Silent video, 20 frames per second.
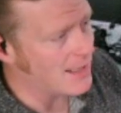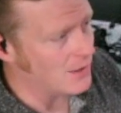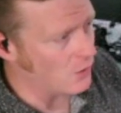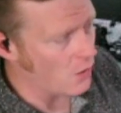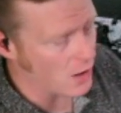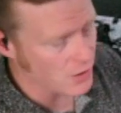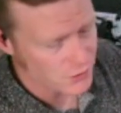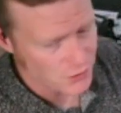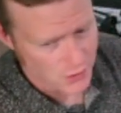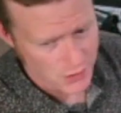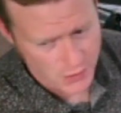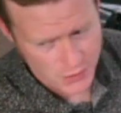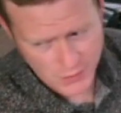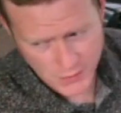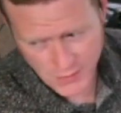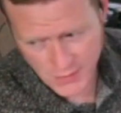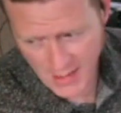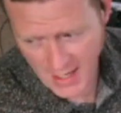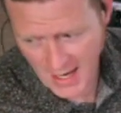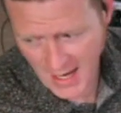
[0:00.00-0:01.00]
rocket
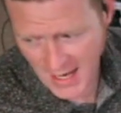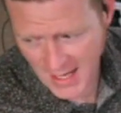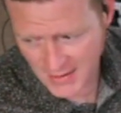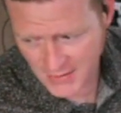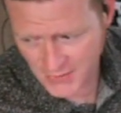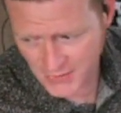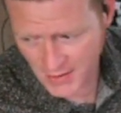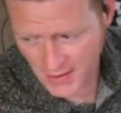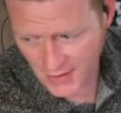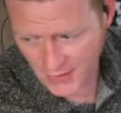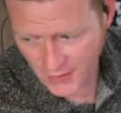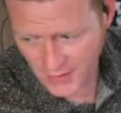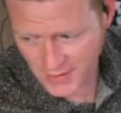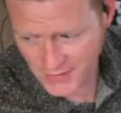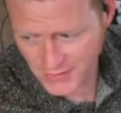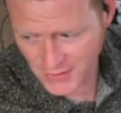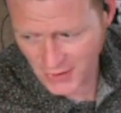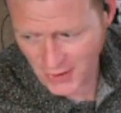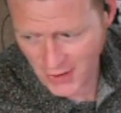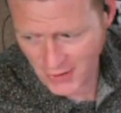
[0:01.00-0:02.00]
launchers and
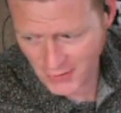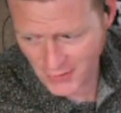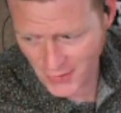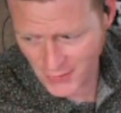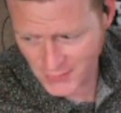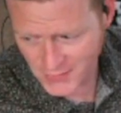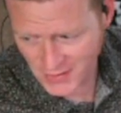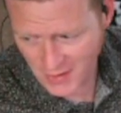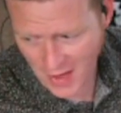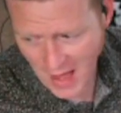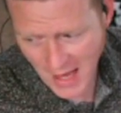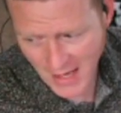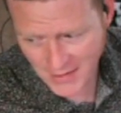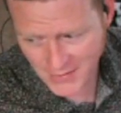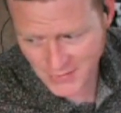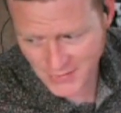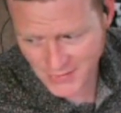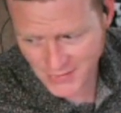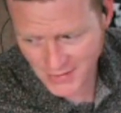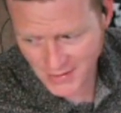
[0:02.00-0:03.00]
things along those
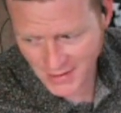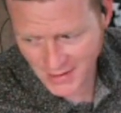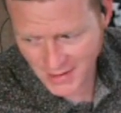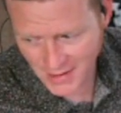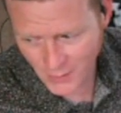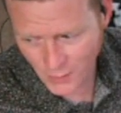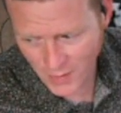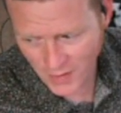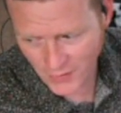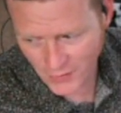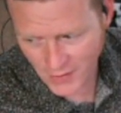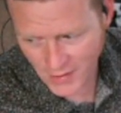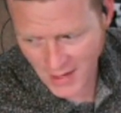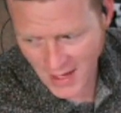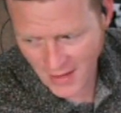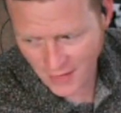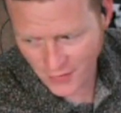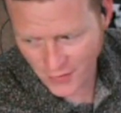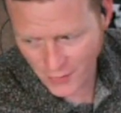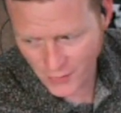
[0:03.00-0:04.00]
lines, and
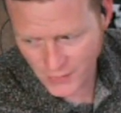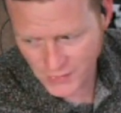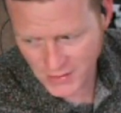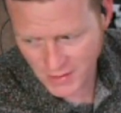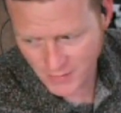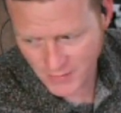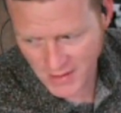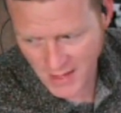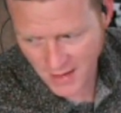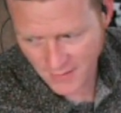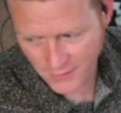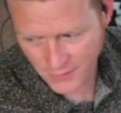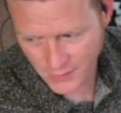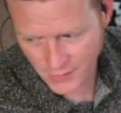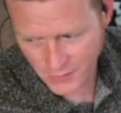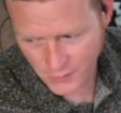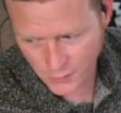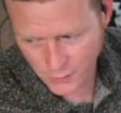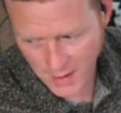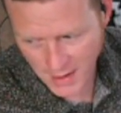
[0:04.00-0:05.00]
whether or not those could be
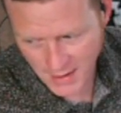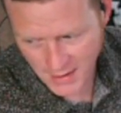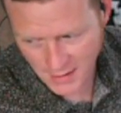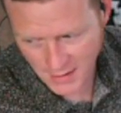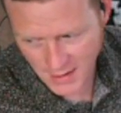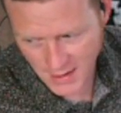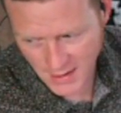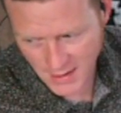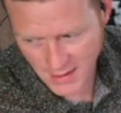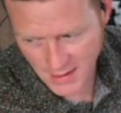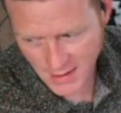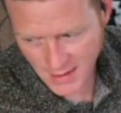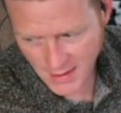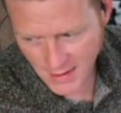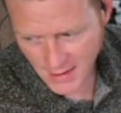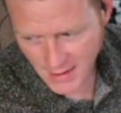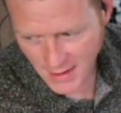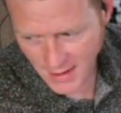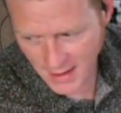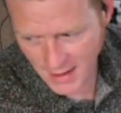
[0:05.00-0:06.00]
ever
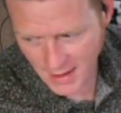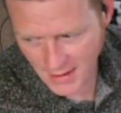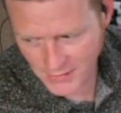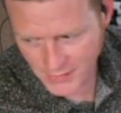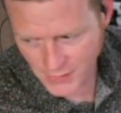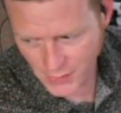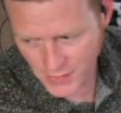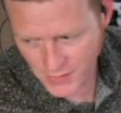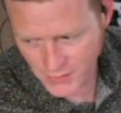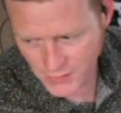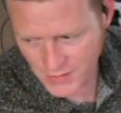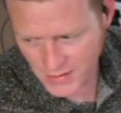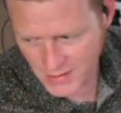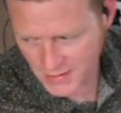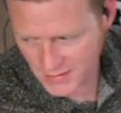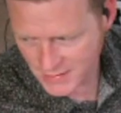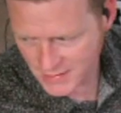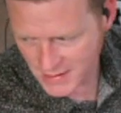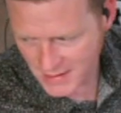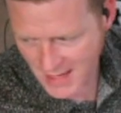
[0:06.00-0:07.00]
regulated. So
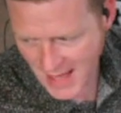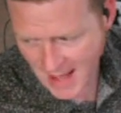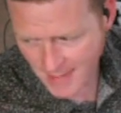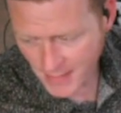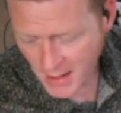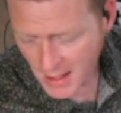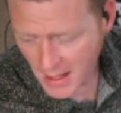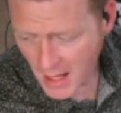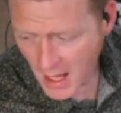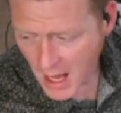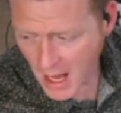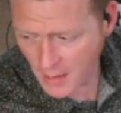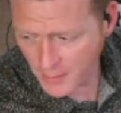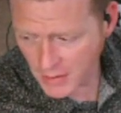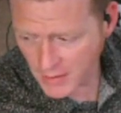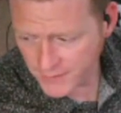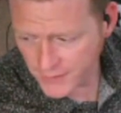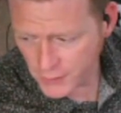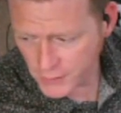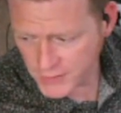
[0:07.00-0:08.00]
interesting to see that.
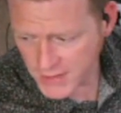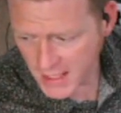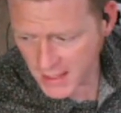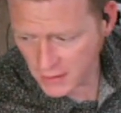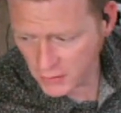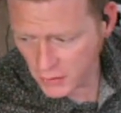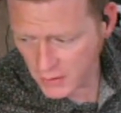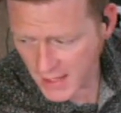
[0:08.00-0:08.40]
But if you